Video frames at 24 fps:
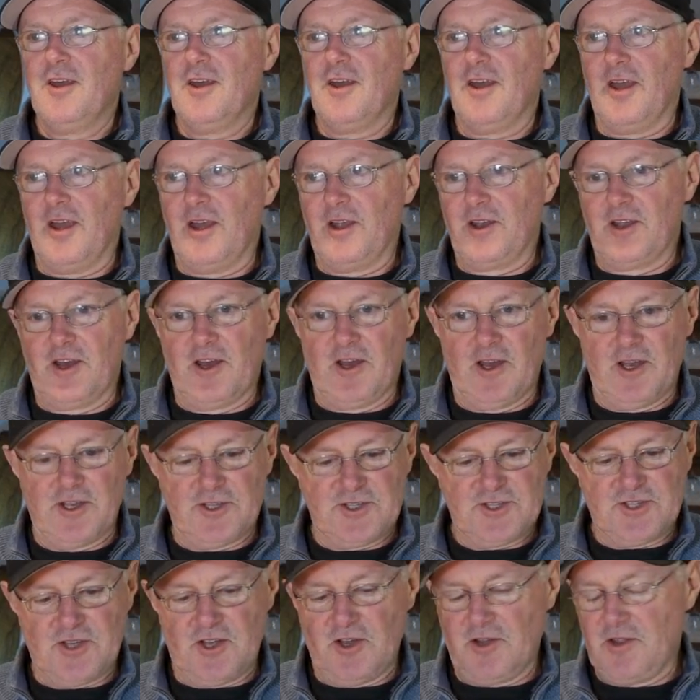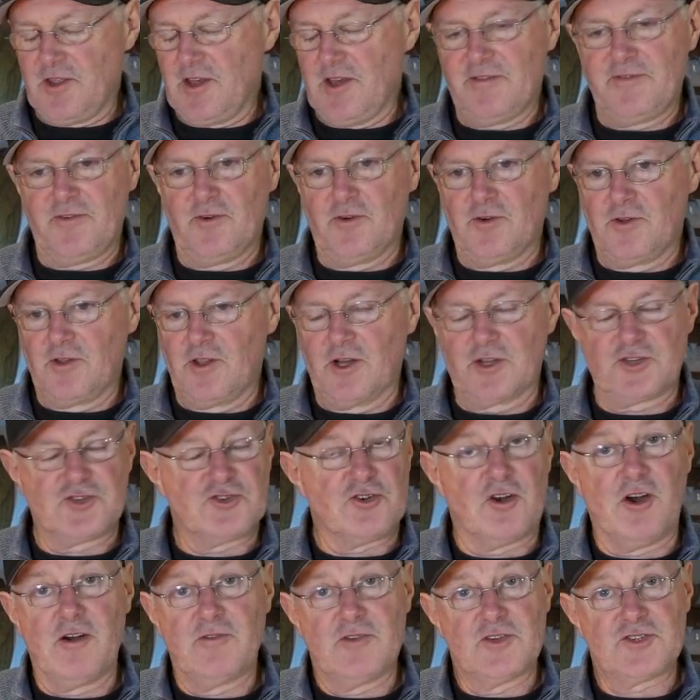And so therefore, like
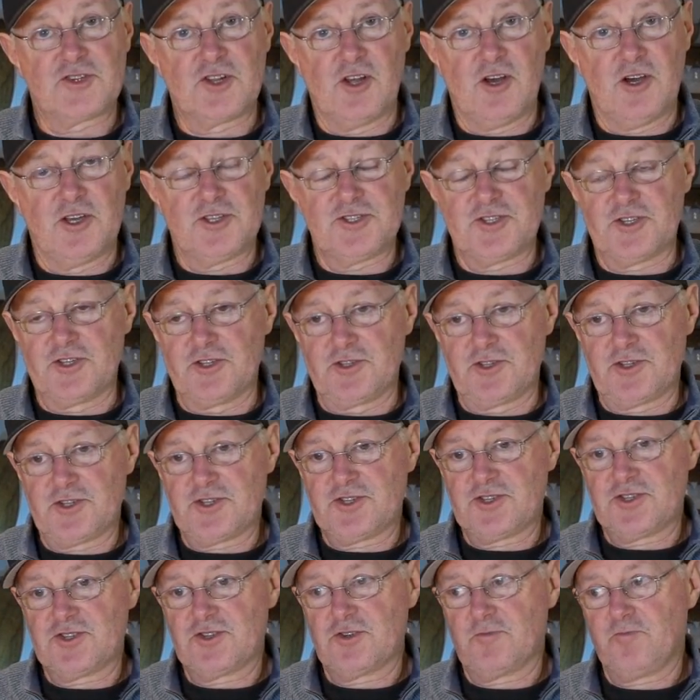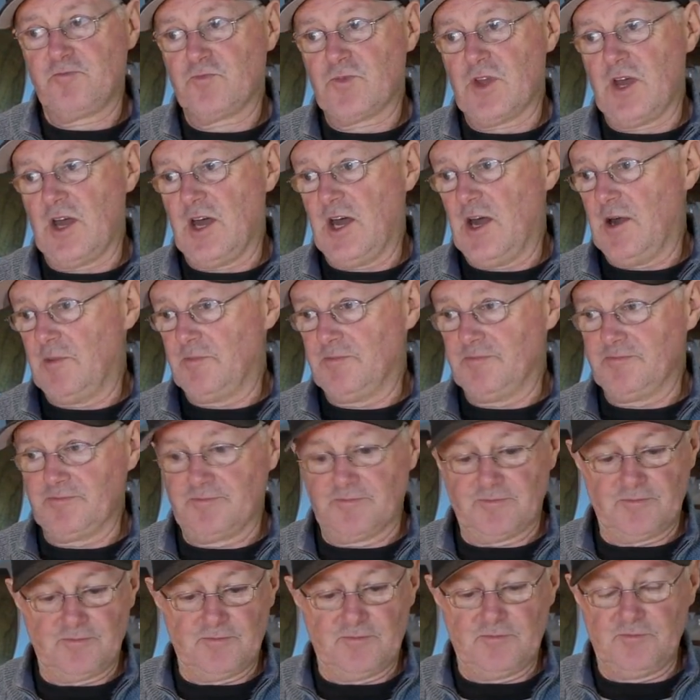driver's license,
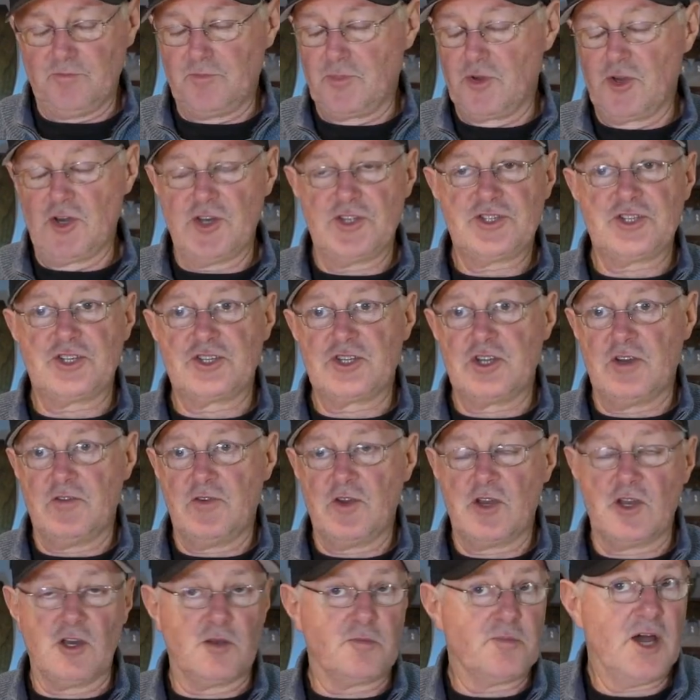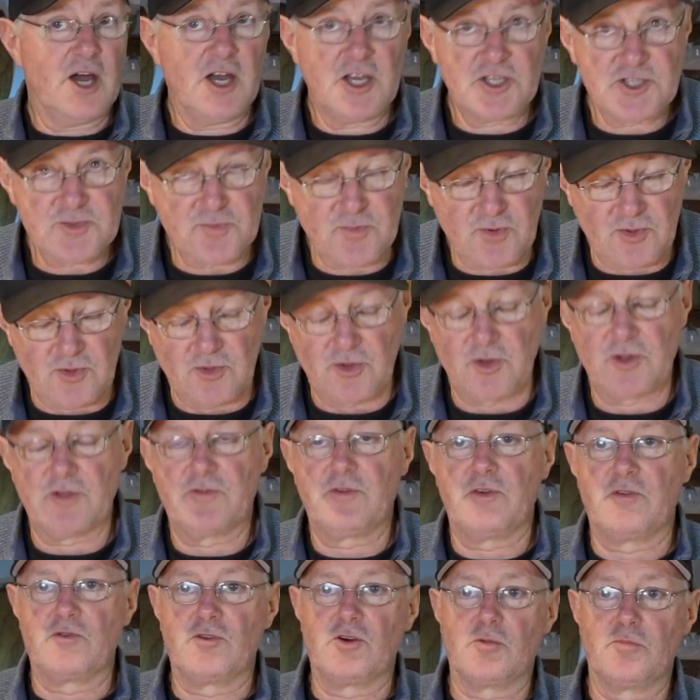birth certificate, passport, if
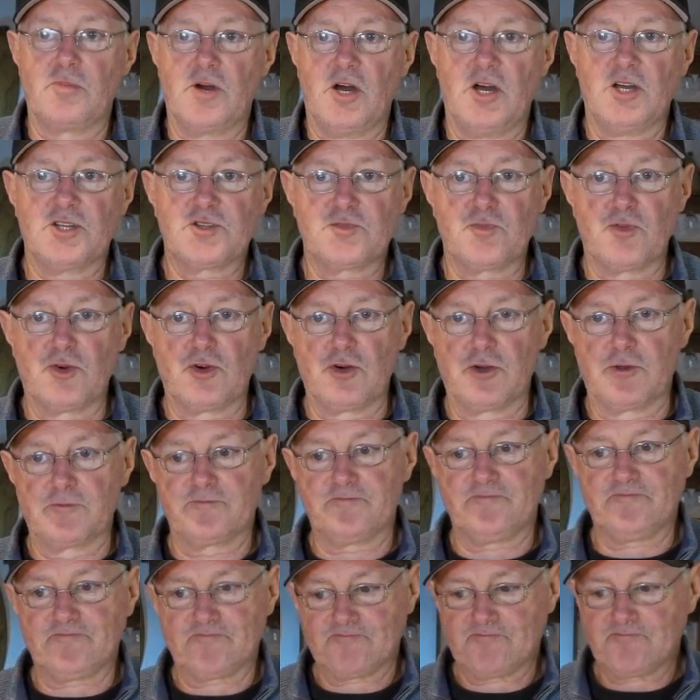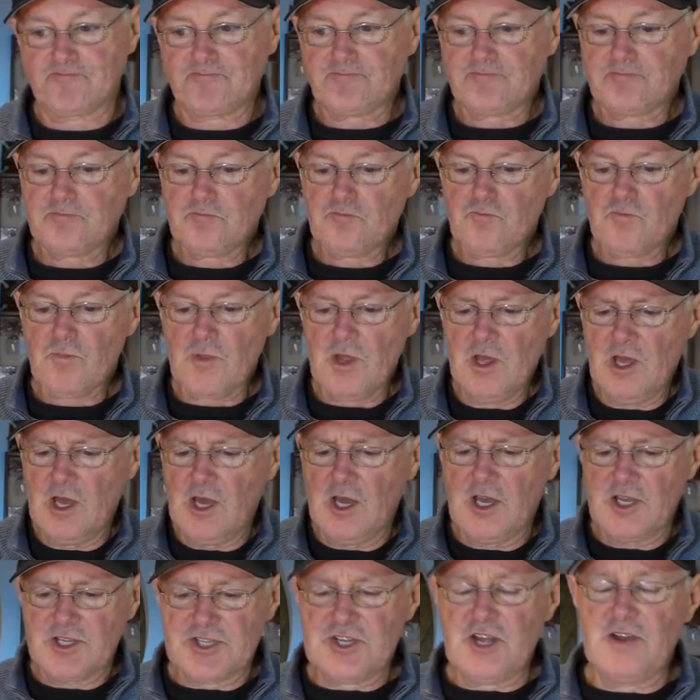you've got a passport,
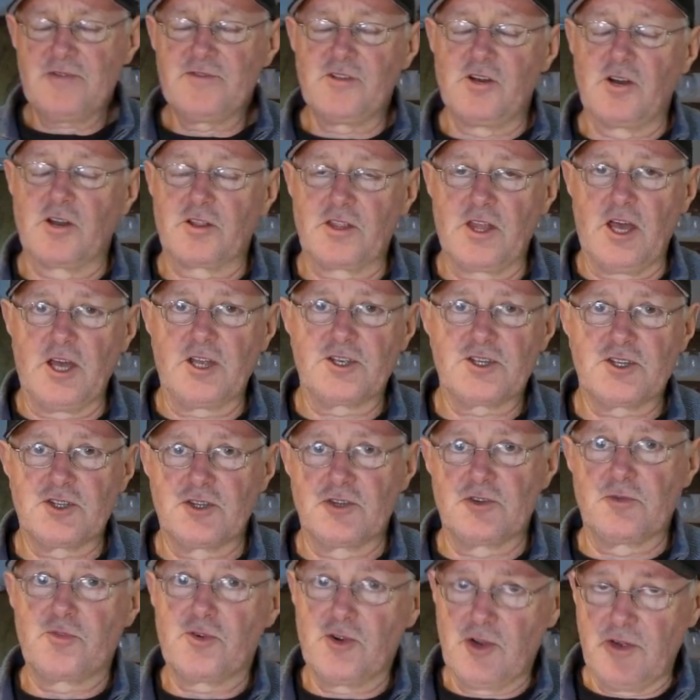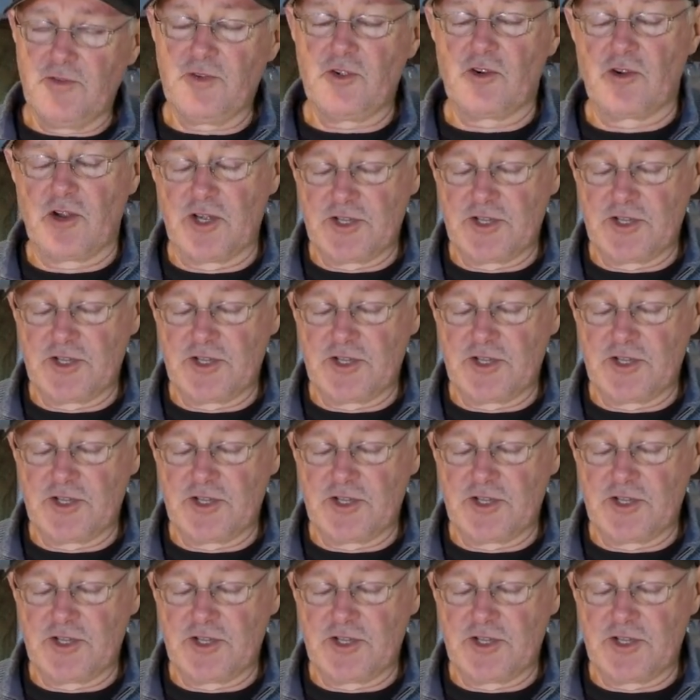stuff like that to prove your